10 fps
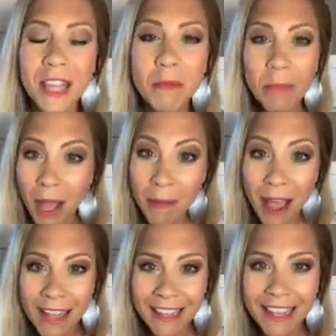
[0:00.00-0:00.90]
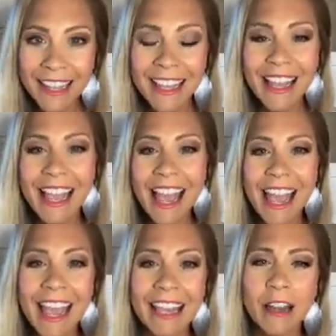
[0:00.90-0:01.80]
Bob Heilig,
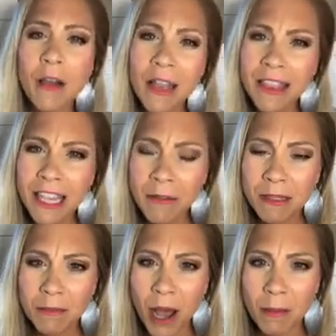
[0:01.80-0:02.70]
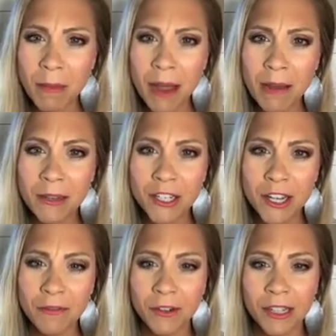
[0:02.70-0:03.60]
and I think it was Bob. It might have been
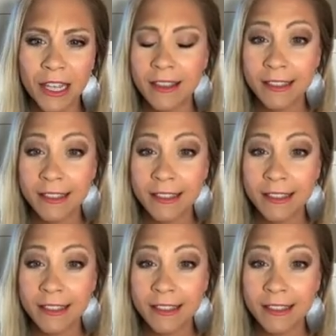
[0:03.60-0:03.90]
Jennifer Leith.